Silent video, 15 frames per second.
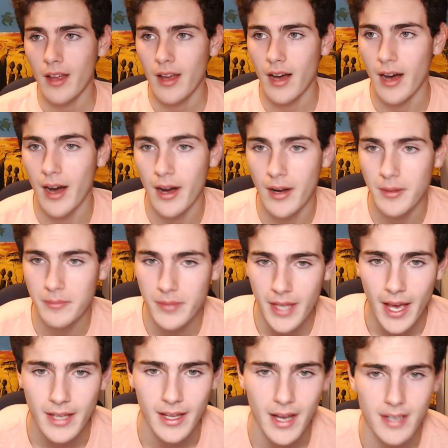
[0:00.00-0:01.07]

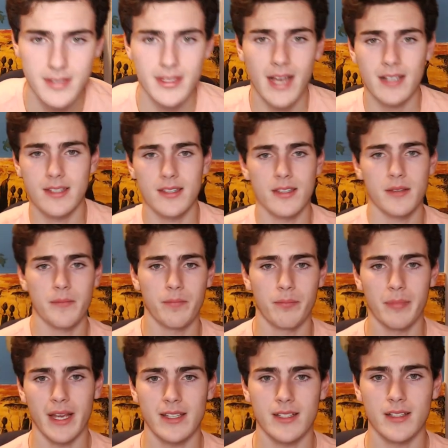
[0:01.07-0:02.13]
yeah, guys, that's
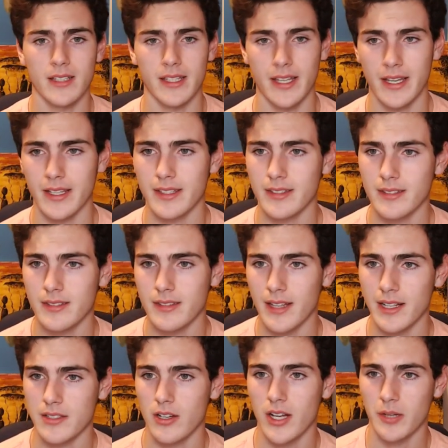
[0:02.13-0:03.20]
basically it.
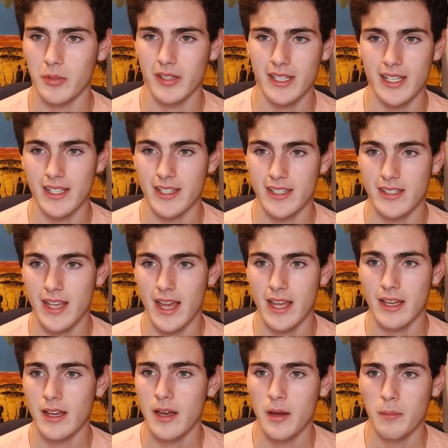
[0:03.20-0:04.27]
That's all I really needed to
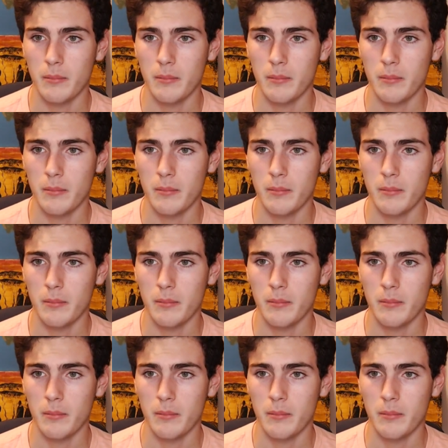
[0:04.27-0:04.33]
say.